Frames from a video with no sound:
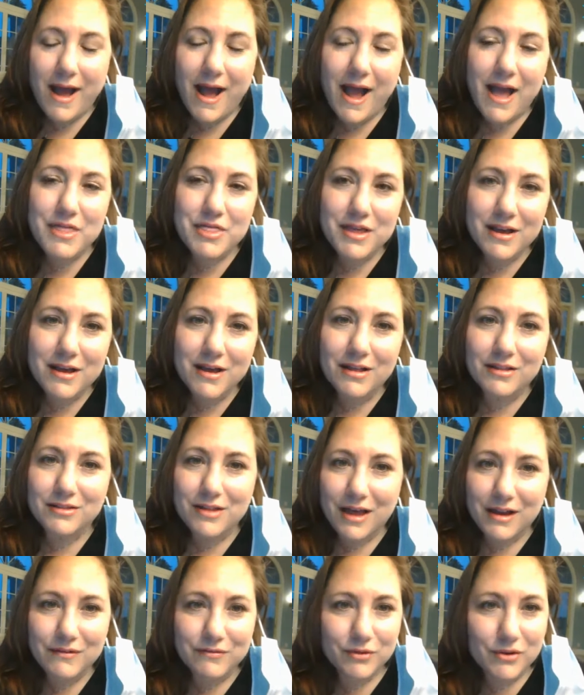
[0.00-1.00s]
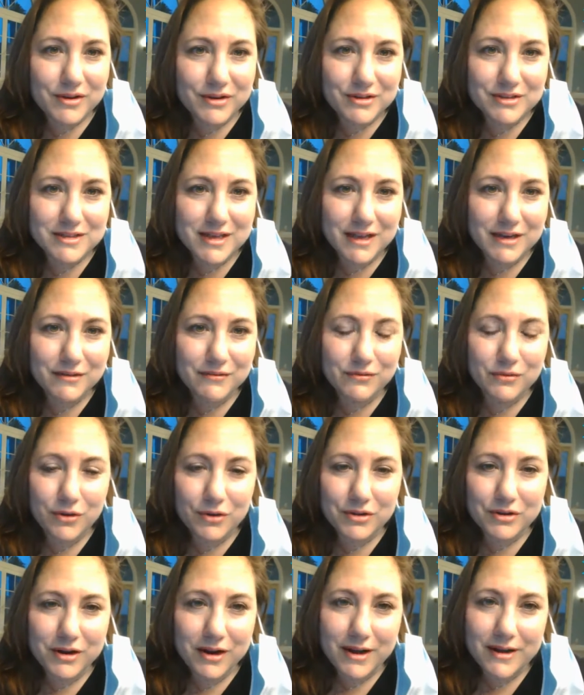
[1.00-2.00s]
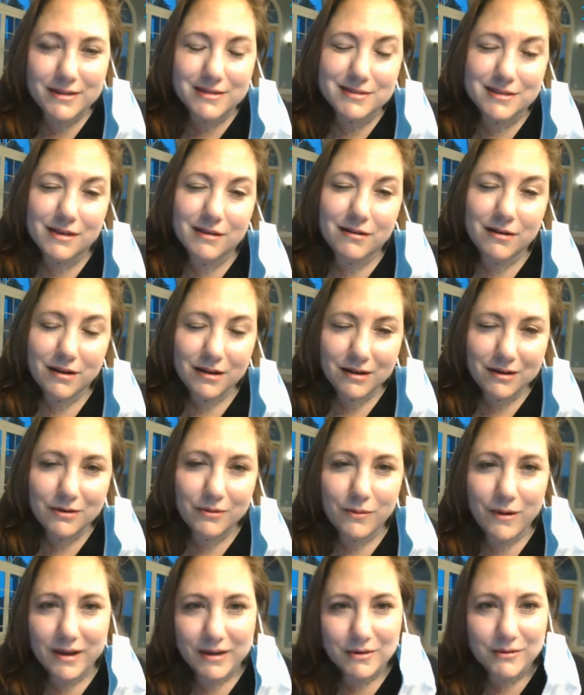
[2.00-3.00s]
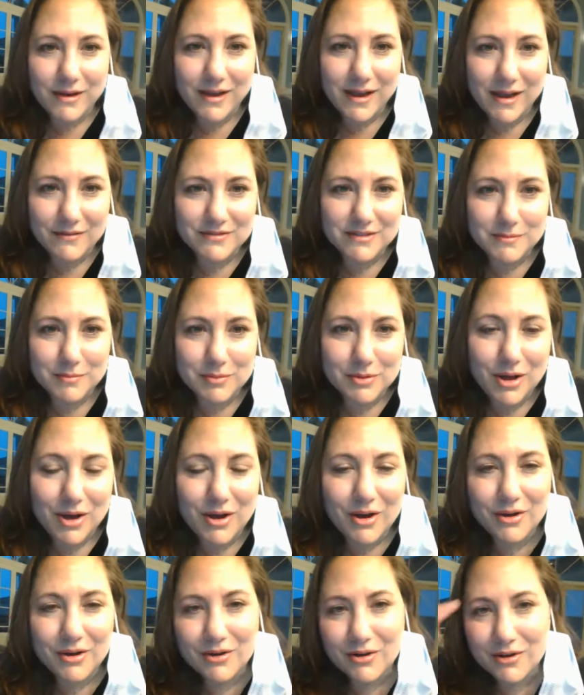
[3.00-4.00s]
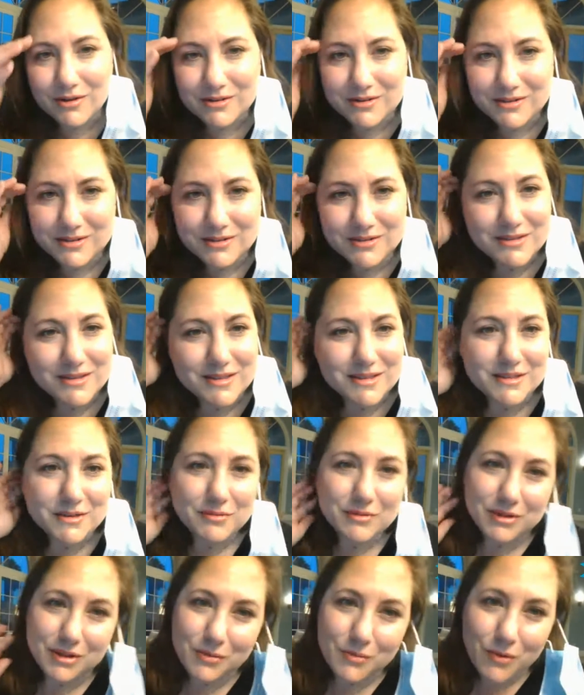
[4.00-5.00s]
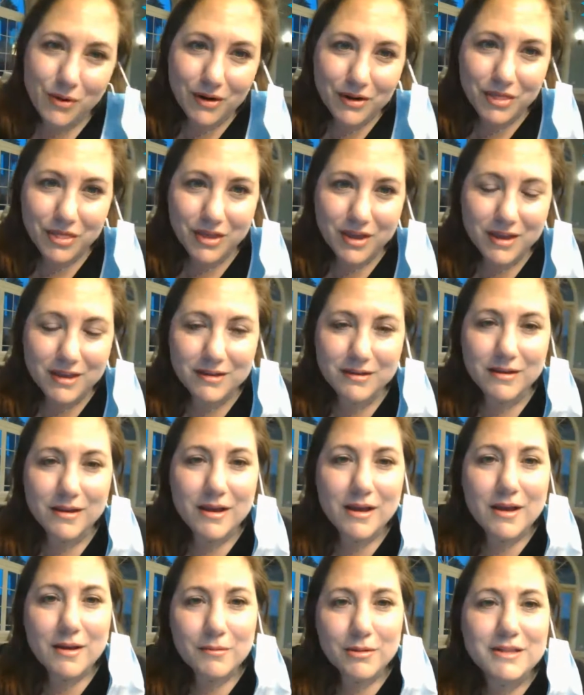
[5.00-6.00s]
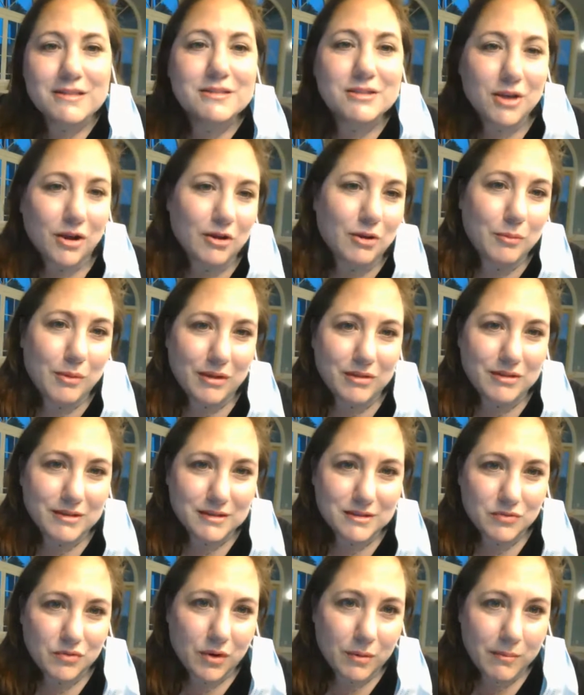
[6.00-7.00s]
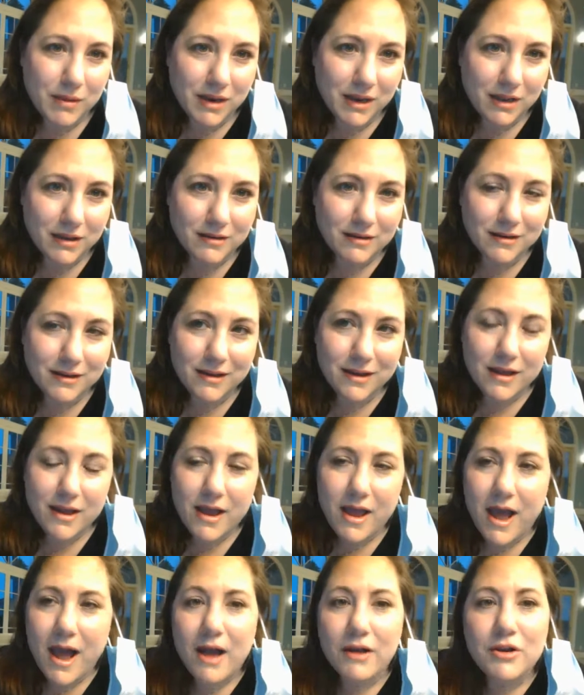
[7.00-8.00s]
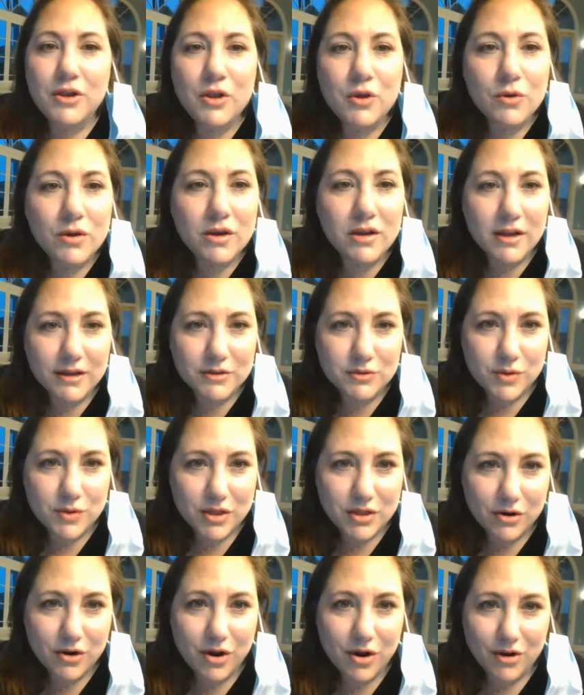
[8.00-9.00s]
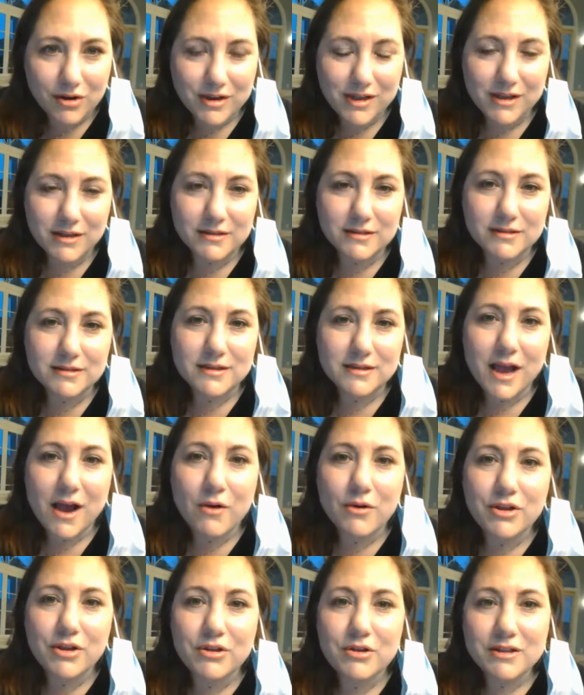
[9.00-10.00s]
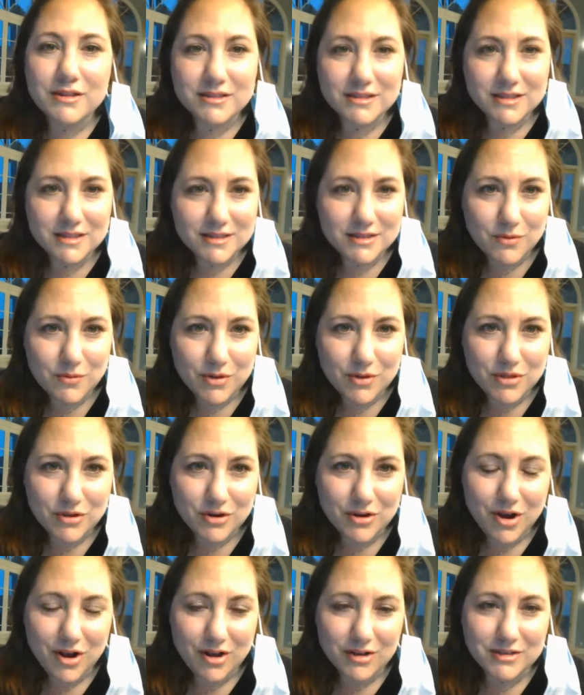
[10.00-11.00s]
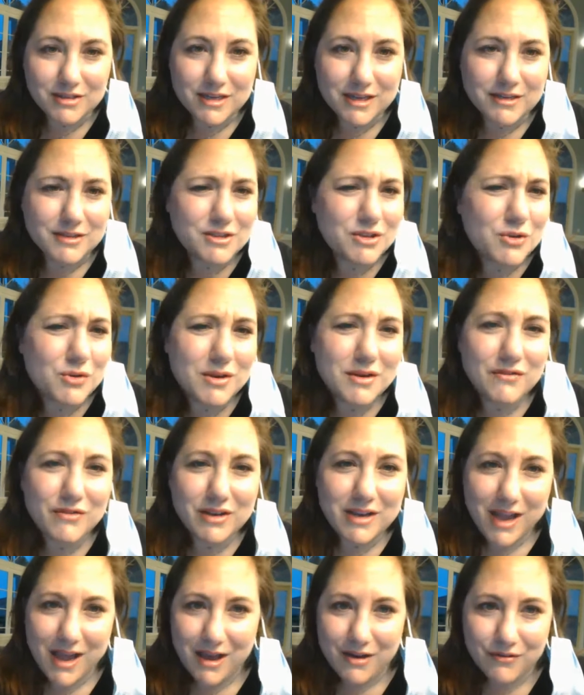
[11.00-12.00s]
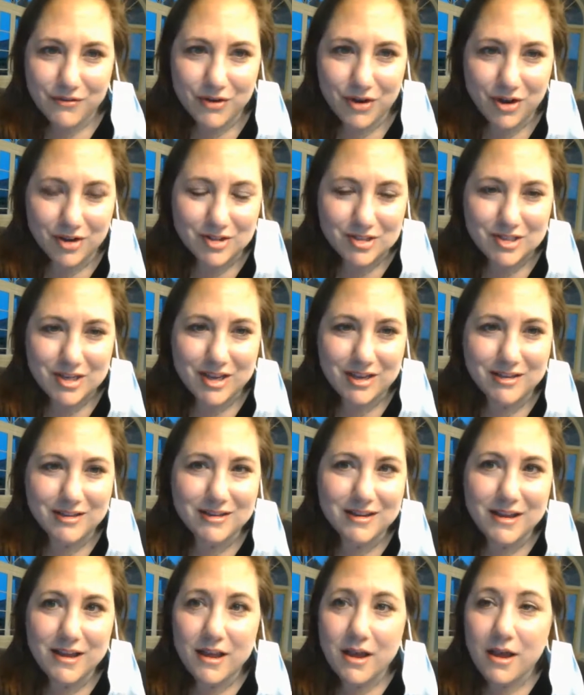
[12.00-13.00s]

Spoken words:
I think a lot of lawyers kind of roll their eyes like, oh, why do I have to blog, or is it really worth it? Let's talk about this for a minute. How do you connect with your audience? How are you consistent with your content? Do you even have content?